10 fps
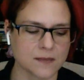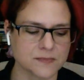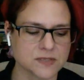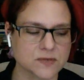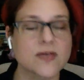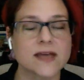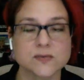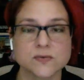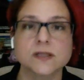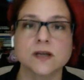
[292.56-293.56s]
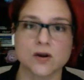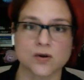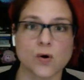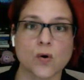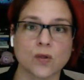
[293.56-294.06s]
So that's really our
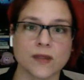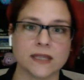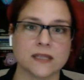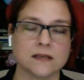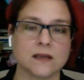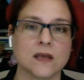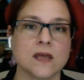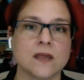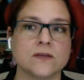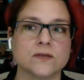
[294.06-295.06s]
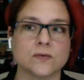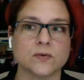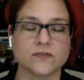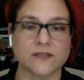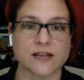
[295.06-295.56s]
goal in the
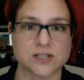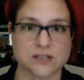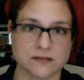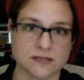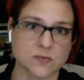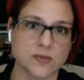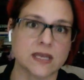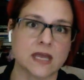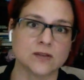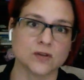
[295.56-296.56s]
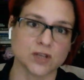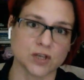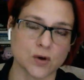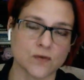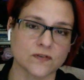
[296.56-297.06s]
reflection this week and
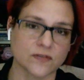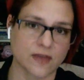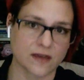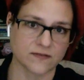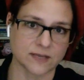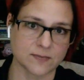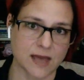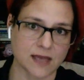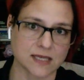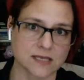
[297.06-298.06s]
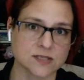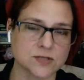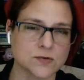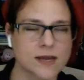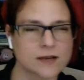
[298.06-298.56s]
looking over that feedback is
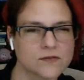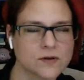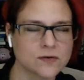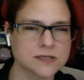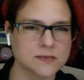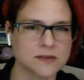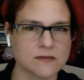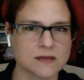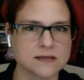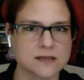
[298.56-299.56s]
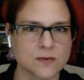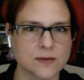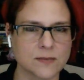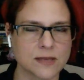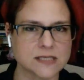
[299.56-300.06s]
to kind of notice some of the things that we
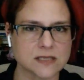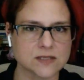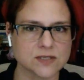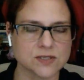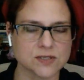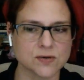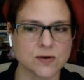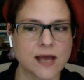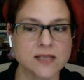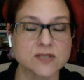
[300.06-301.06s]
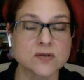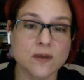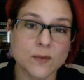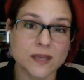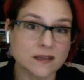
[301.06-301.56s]
may tend to do so
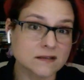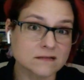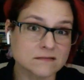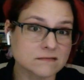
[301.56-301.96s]
that we can,